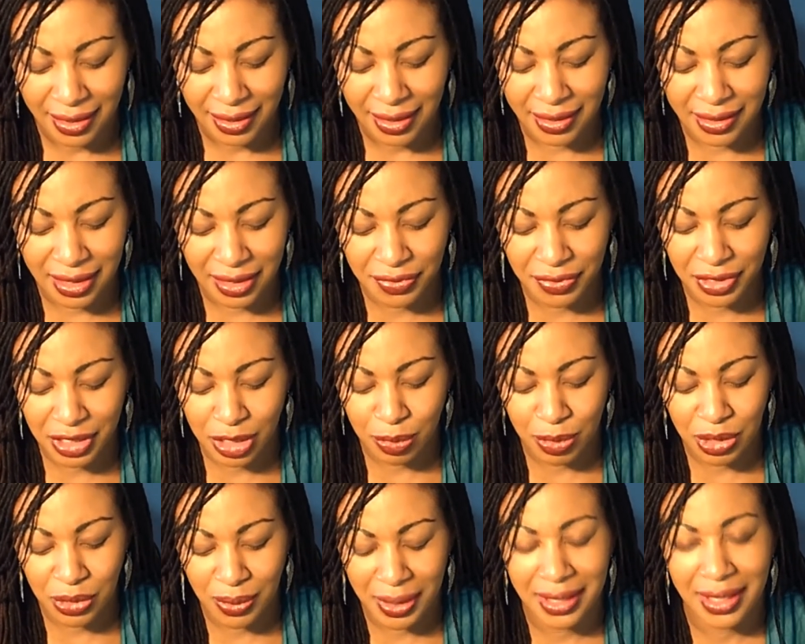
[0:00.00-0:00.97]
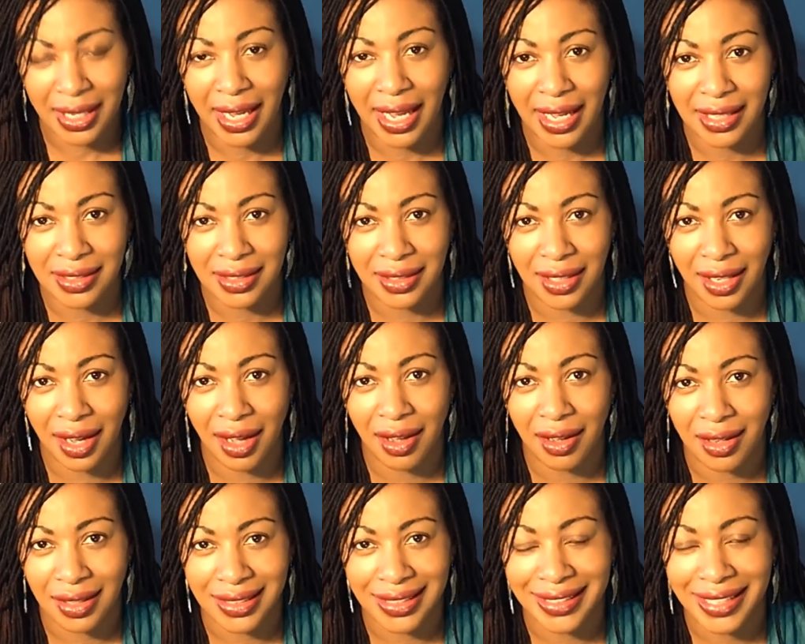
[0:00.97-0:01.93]
the difference between the head and the
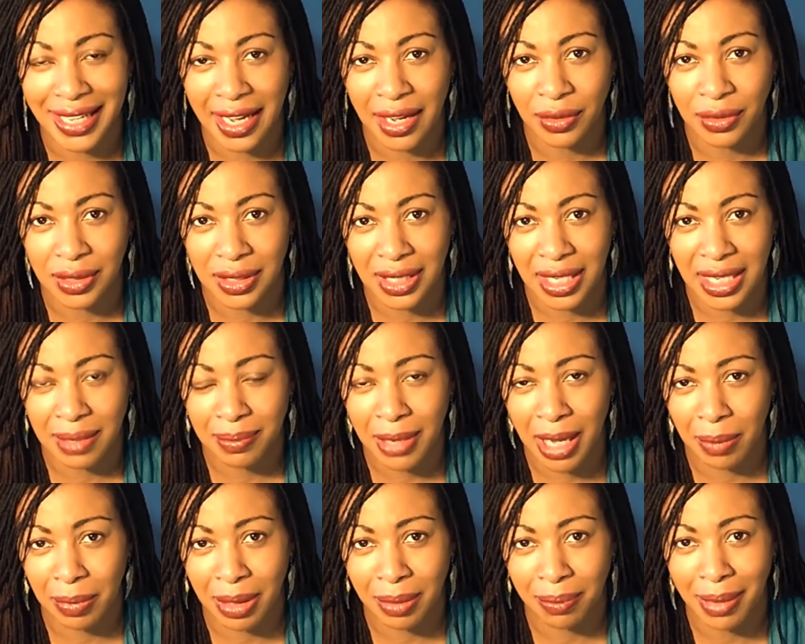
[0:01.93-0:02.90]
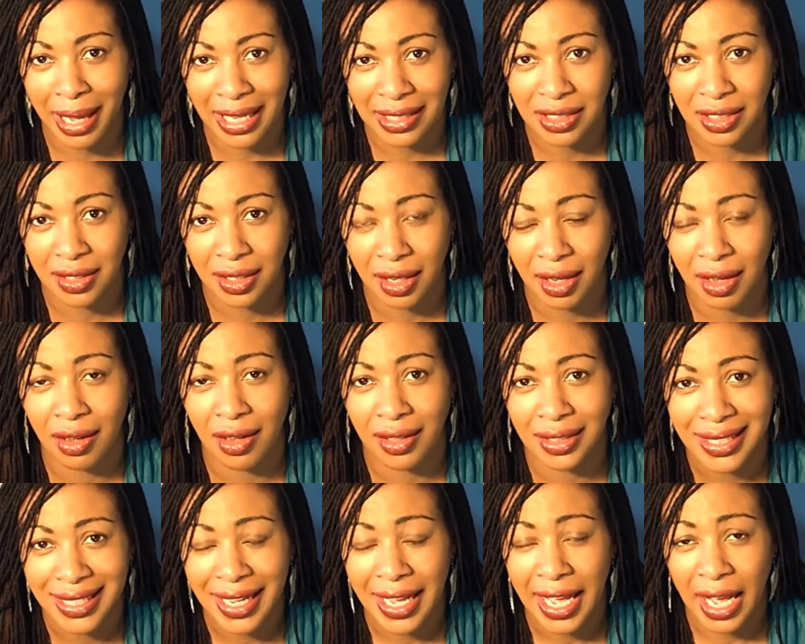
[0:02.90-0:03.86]
heart, and how to keep coming back to the
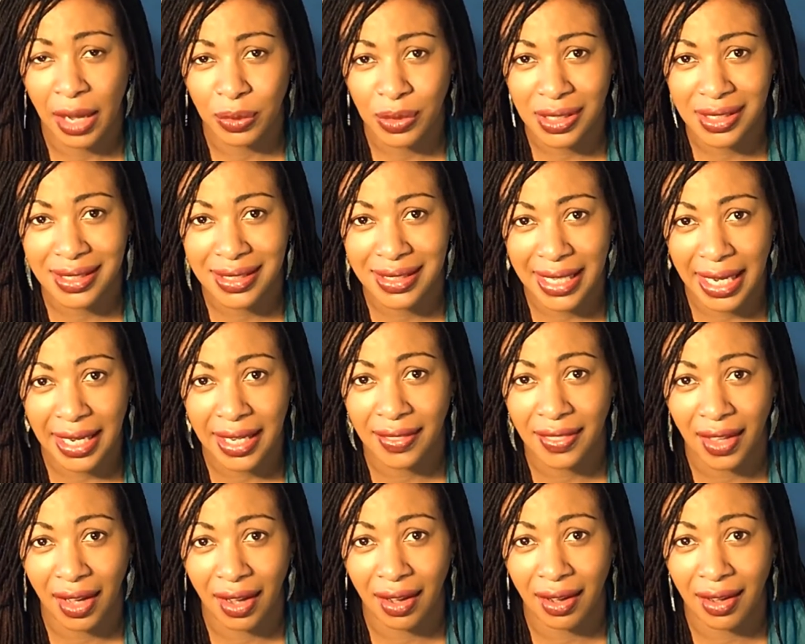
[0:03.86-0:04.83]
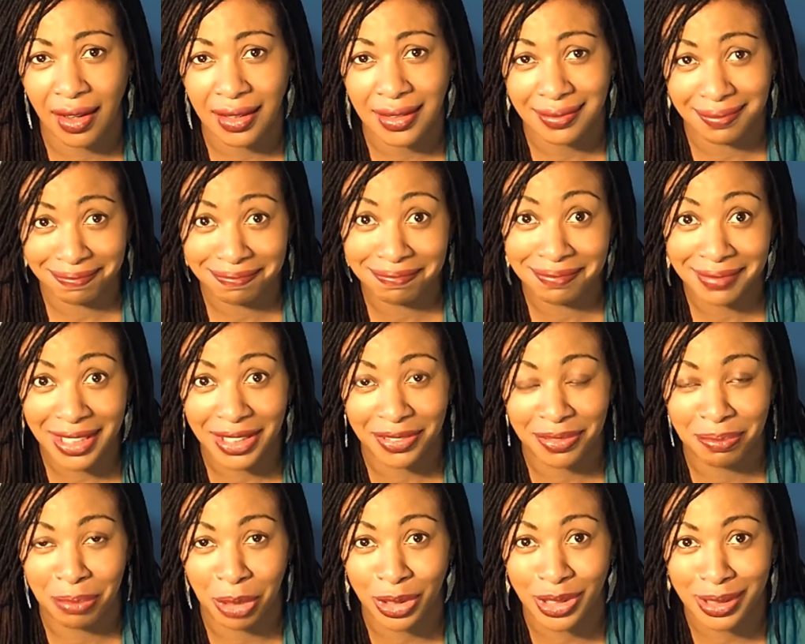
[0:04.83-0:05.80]
heart, how to stay in the heart
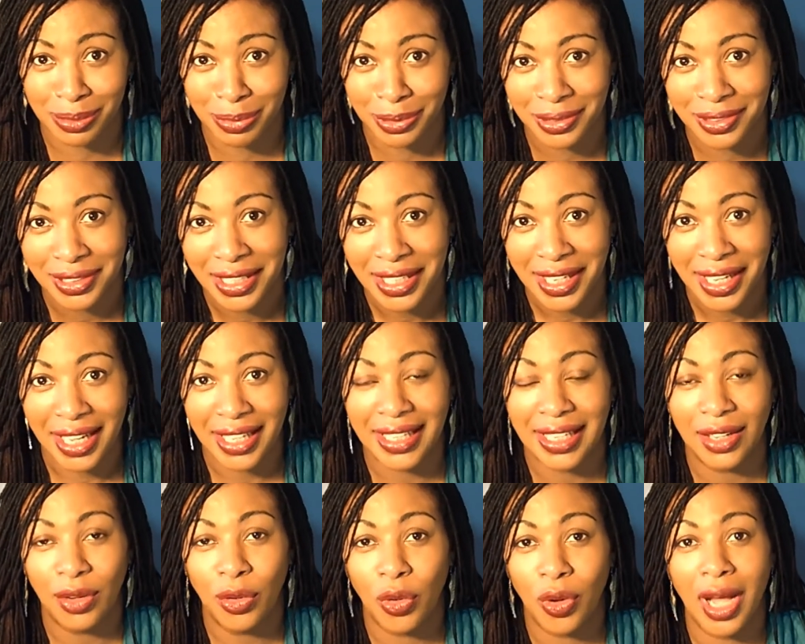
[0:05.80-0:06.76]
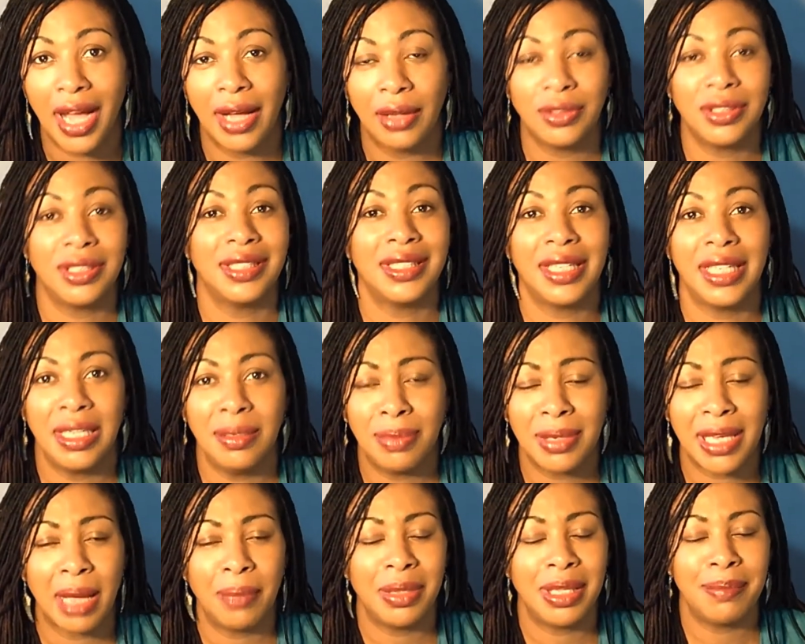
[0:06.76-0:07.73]
if possible, and or how to keep
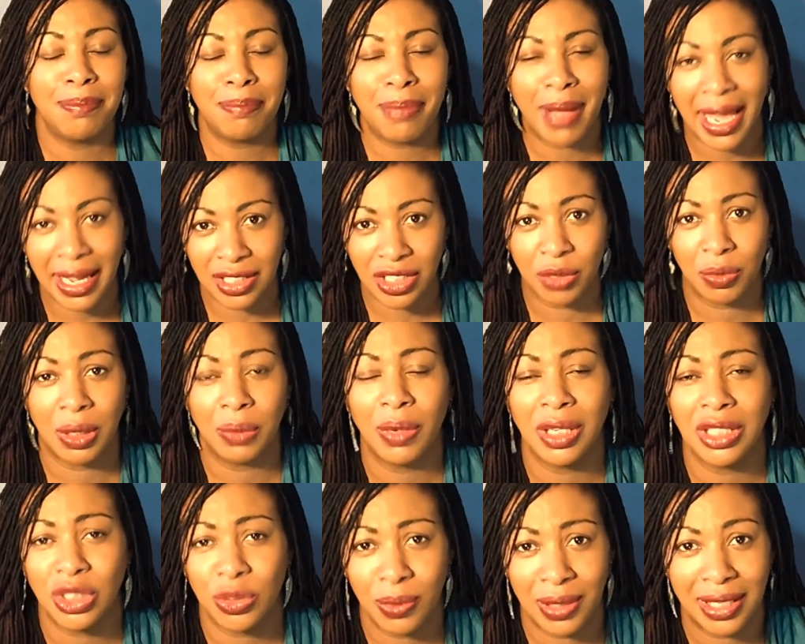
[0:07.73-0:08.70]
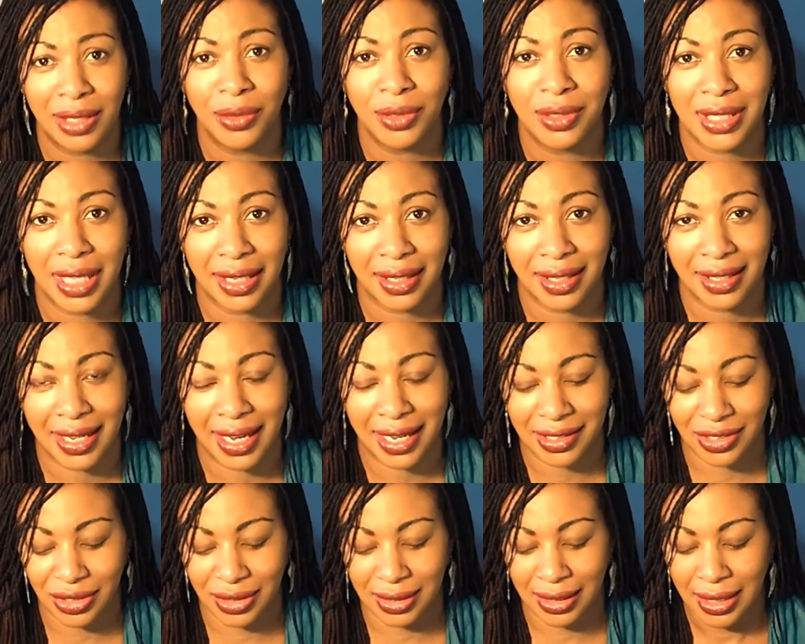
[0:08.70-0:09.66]
coming back to it once we lose that
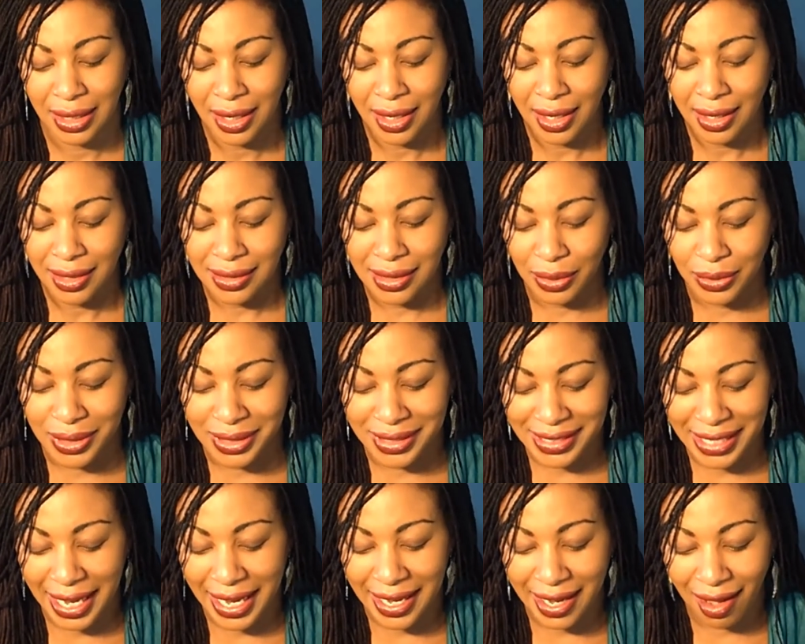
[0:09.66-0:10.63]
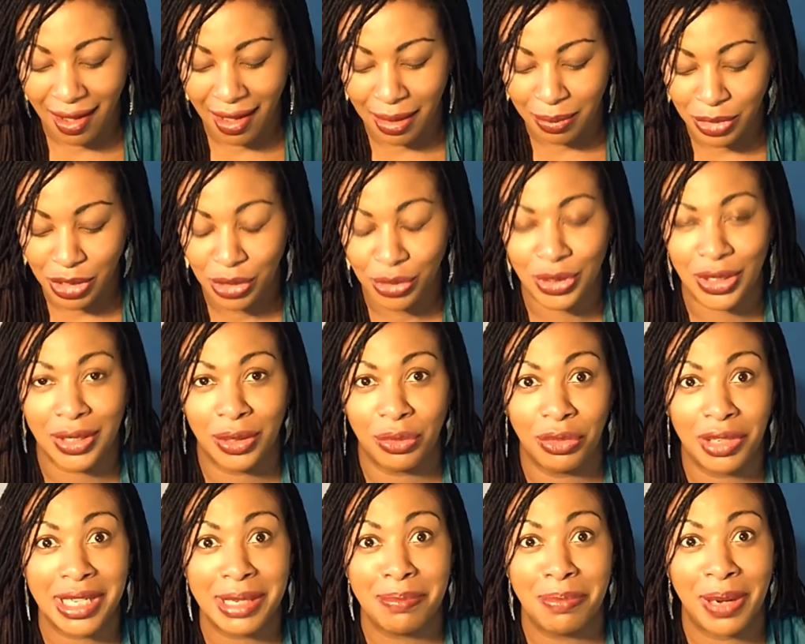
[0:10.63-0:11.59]
connection. So today I'm choosing a
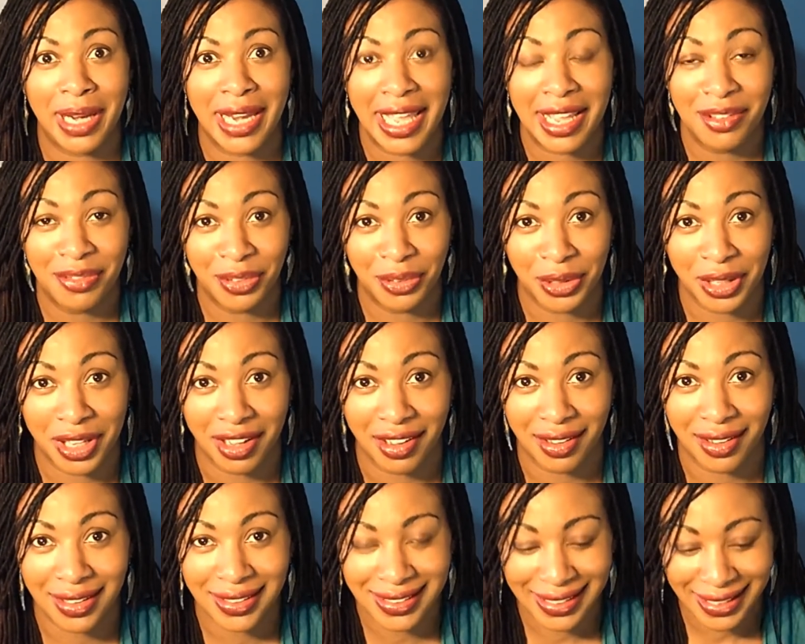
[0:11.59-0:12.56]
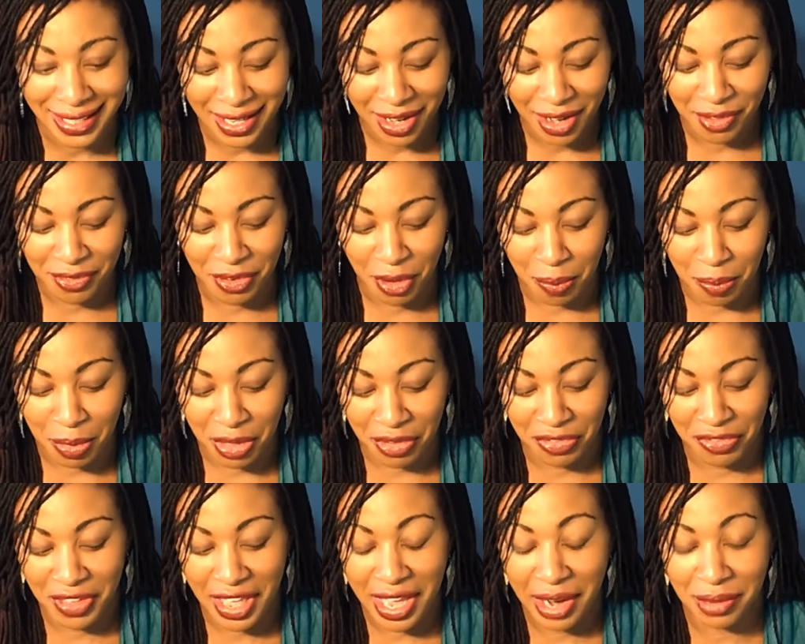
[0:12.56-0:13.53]
really playful card from the
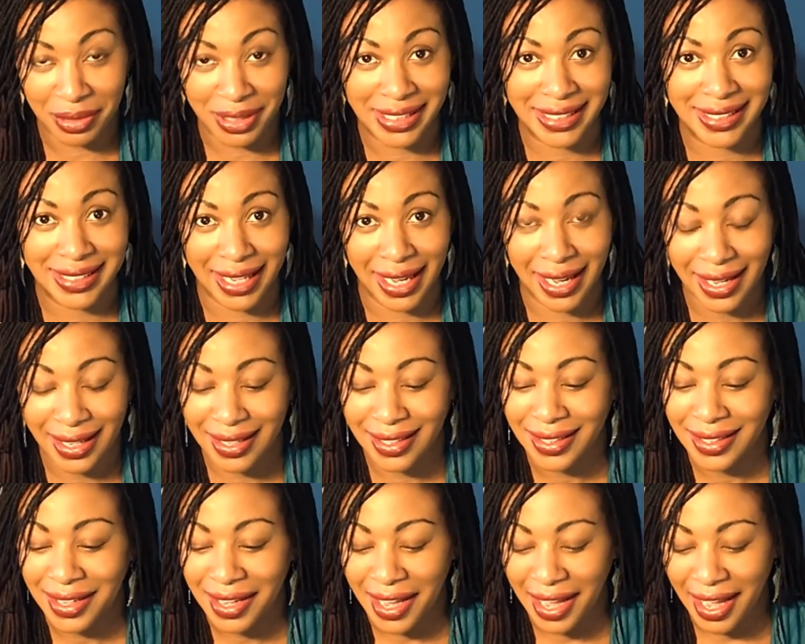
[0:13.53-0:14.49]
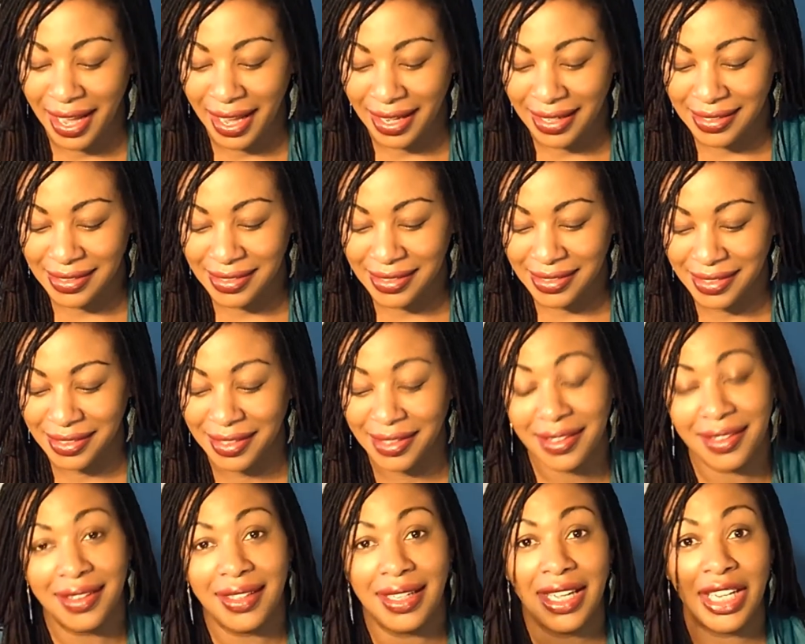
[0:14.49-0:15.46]
Fairies deck, and
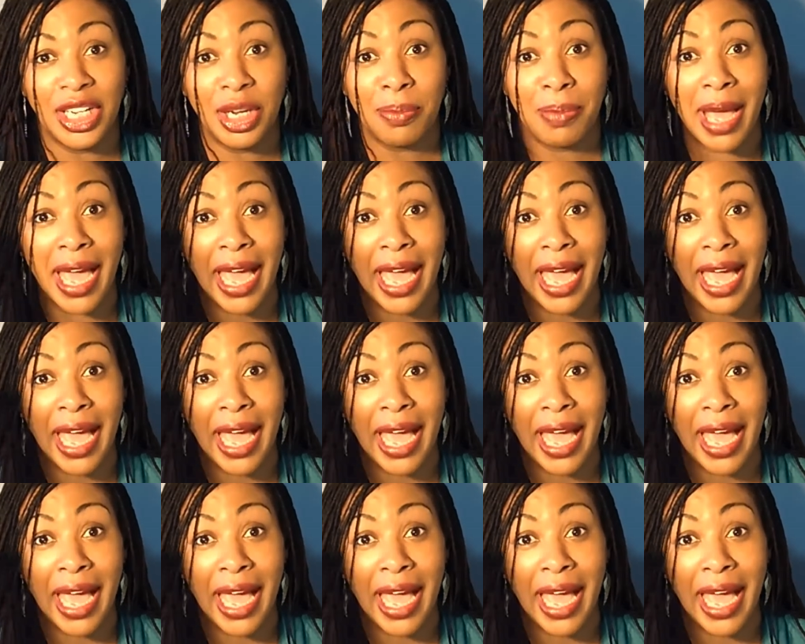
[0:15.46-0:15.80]
Inner